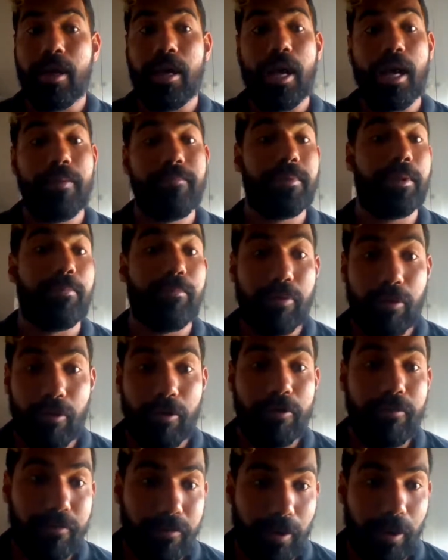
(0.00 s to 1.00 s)
The
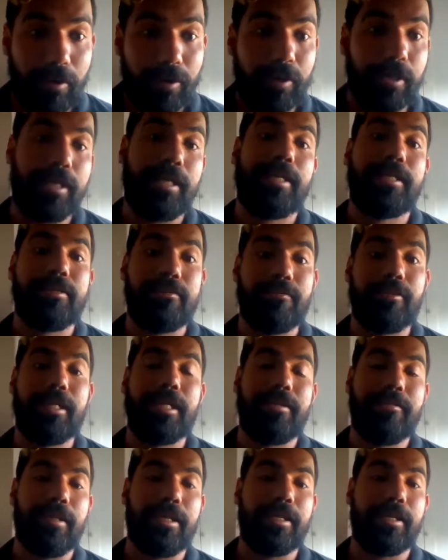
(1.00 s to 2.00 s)
profile is
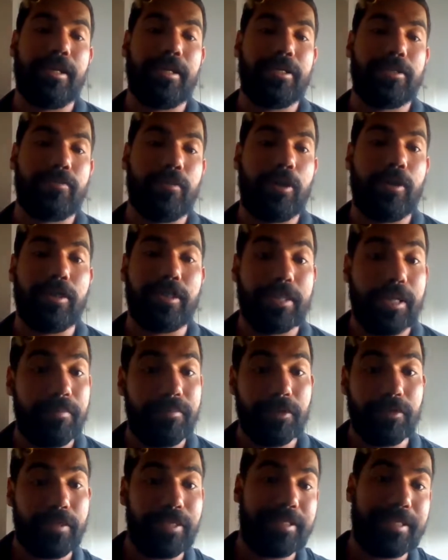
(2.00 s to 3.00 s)
really, really good as well in
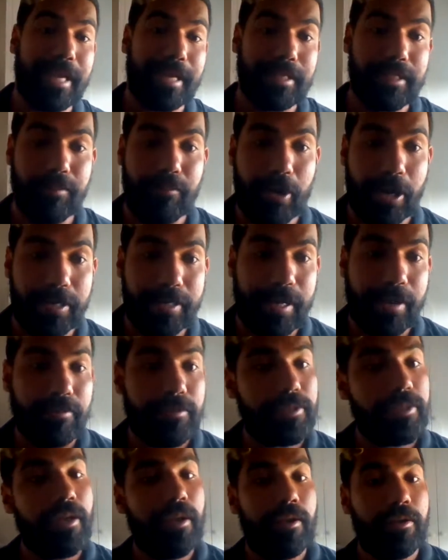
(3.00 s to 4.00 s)
terms of the sector
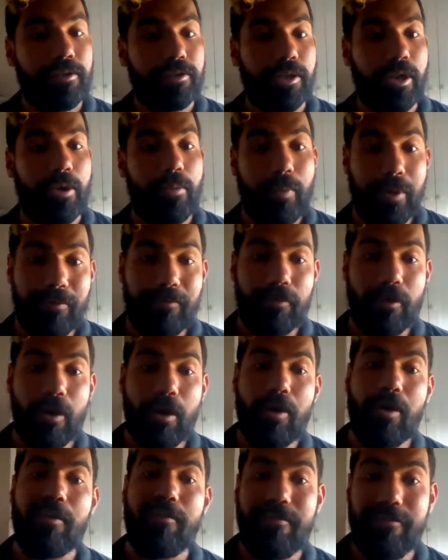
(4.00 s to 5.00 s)
breakdowns. So we've
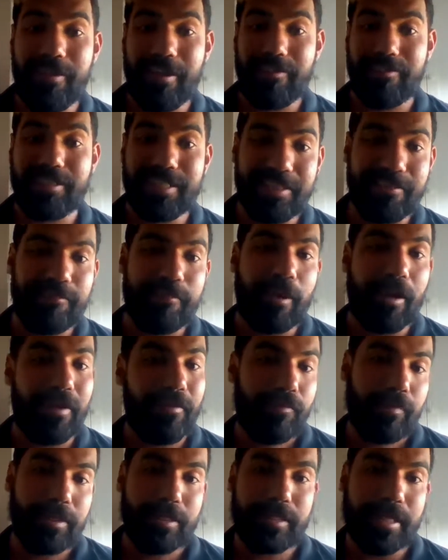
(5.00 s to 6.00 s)
got
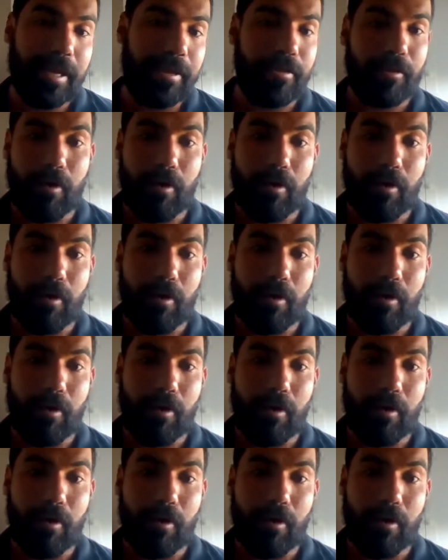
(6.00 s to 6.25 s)
55%